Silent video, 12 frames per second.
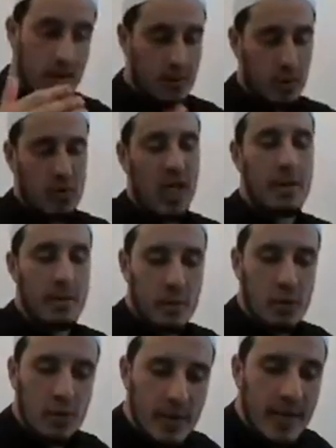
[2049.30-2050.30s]
Mus'ab ibn
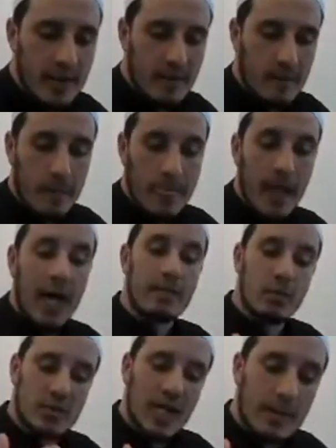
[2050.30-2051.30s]
Umayr.
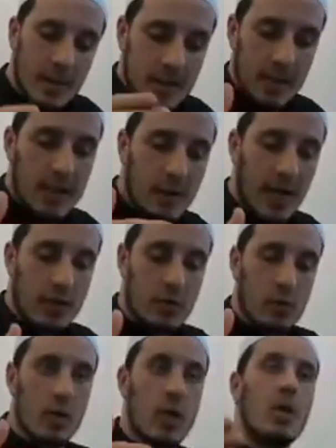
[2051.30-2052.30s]
And Mus'ab radiallahu
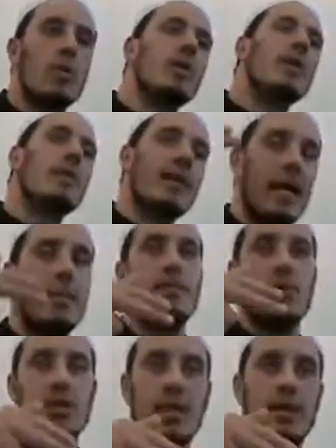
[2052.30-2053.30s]
anhu, when he became a
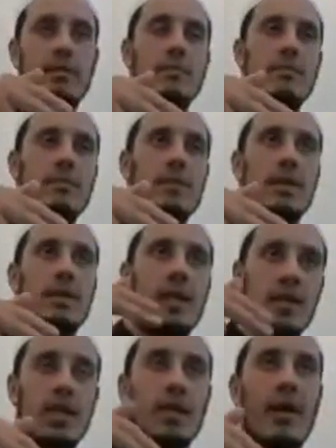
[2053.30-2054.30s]
Muslim,
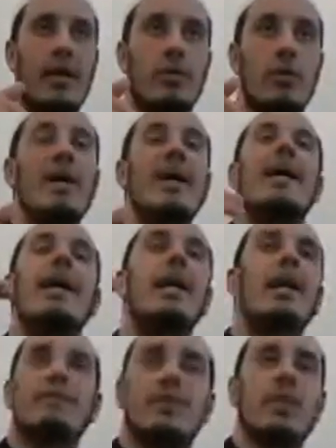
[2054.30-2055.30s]
radiallahu anhu, he
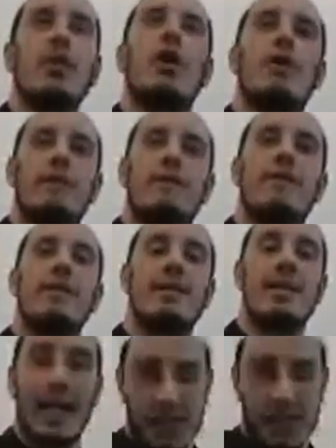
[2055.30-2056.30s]
left a lot of his
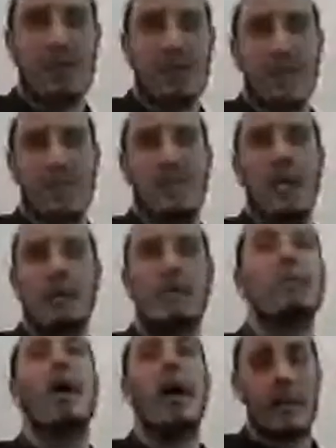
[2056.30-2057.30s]
luxurious life
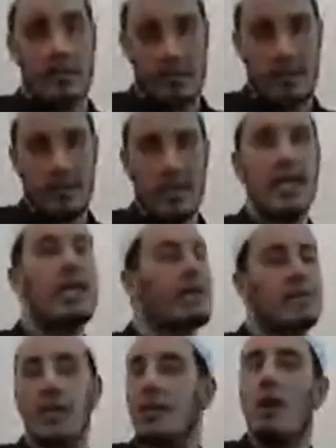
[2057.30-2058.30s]
behind. He
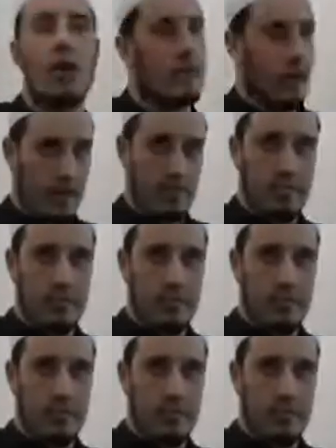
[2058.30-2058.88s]
left a lot of it.